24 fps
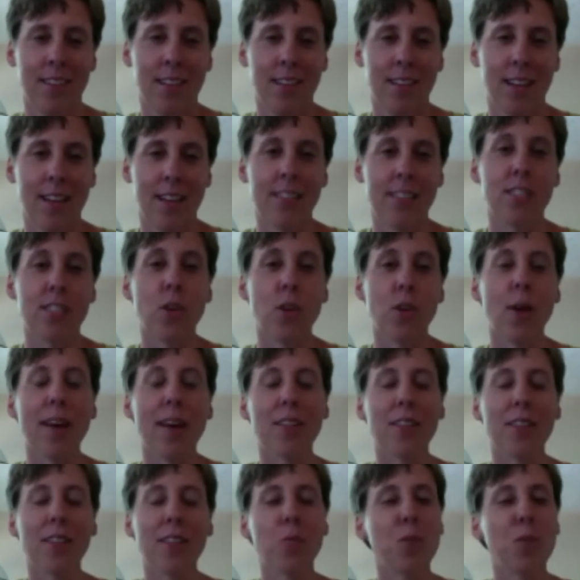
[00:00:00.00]
And so as
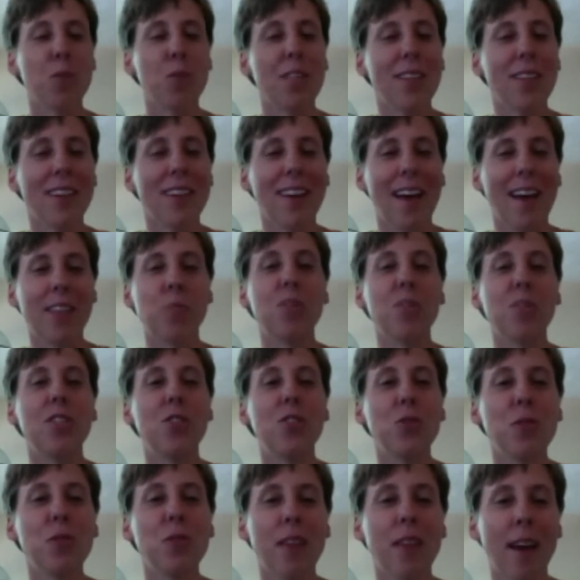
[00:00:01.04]
we do
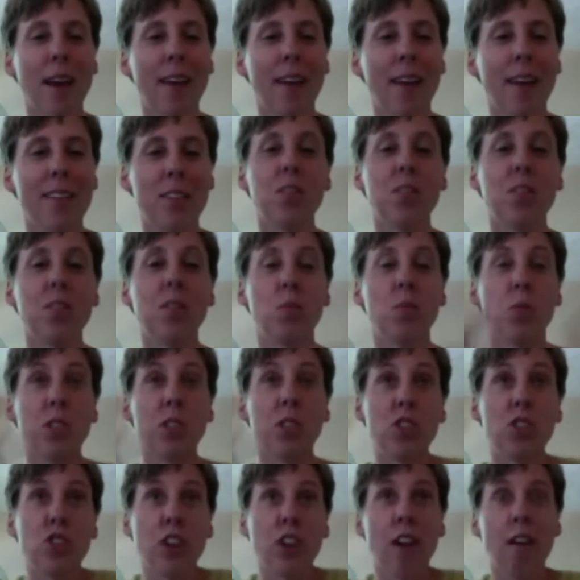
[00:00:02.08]
that, as we
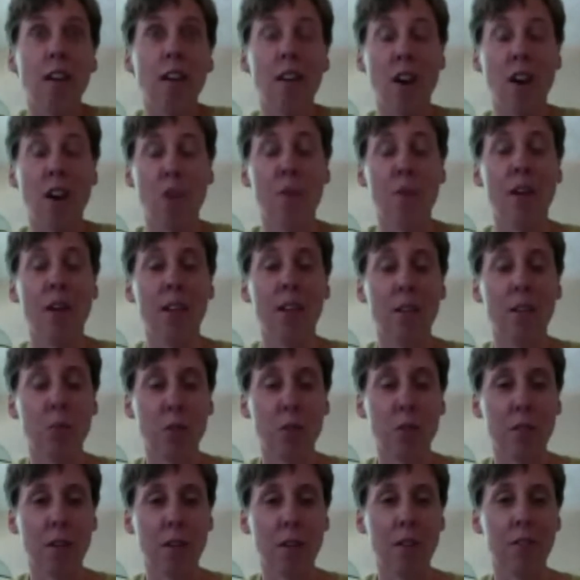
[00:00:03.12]
share our Metta
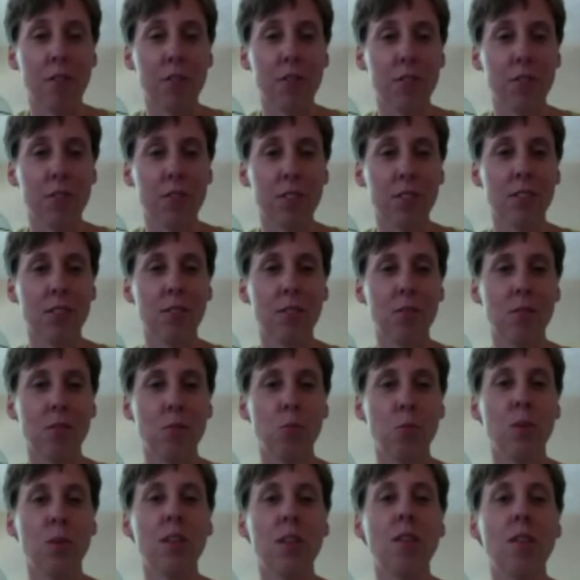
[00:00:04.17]
with others,
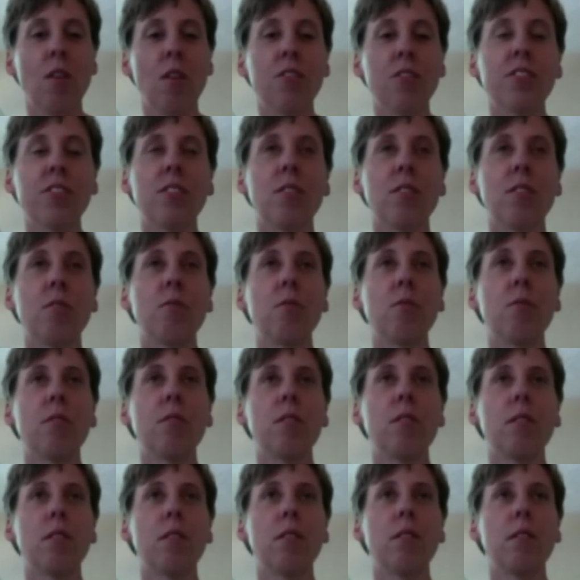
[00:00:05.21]
we also
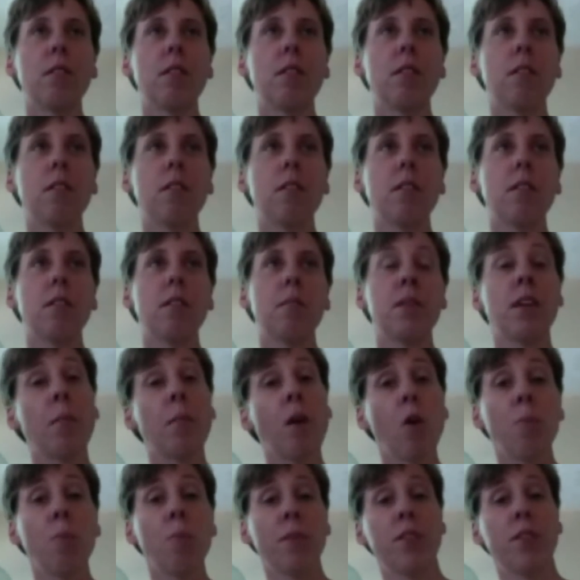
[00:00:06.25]
become
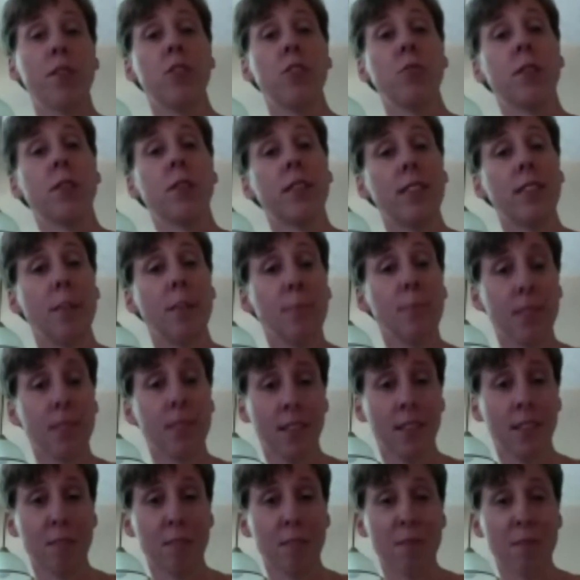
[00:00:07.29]
open to accepting
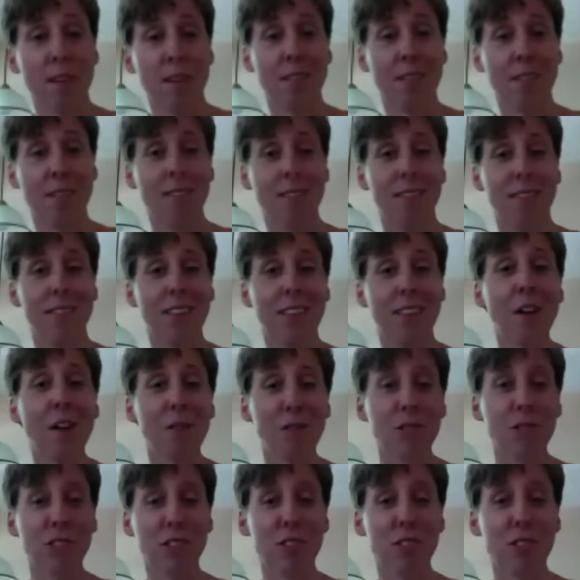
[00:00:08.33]
the Metta that others
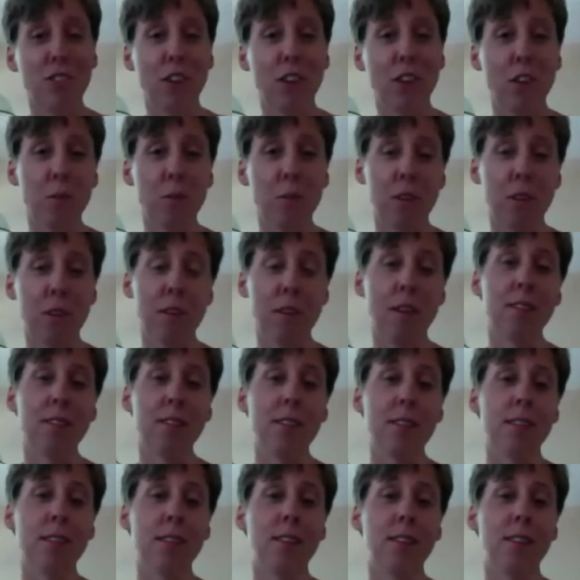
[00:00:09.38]
have shared with us.